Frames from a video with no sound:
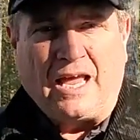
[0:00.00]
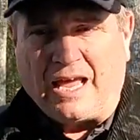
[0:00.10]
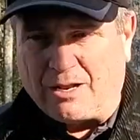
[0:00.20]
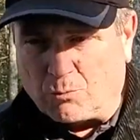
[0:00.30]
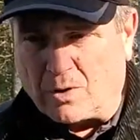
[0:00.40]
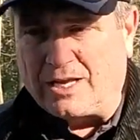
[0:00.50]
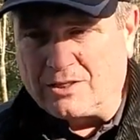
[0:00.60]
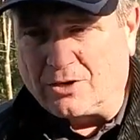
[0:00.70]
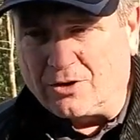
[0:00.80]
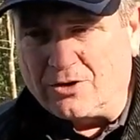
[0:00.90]
And what I
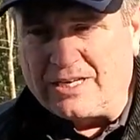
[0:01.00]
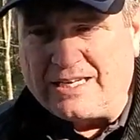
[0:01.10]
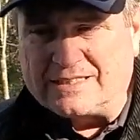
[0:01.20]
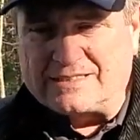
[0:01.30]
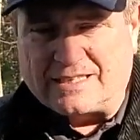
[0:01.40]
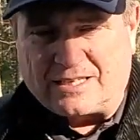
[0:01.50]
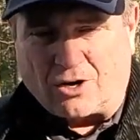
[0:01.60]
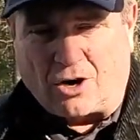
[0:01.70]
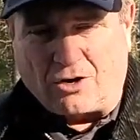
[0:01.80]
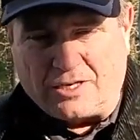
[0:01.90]
learned is that there
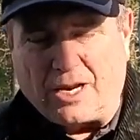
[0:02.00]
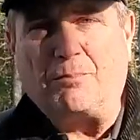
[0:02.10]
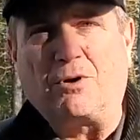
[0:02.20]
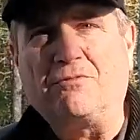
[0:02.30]
are a number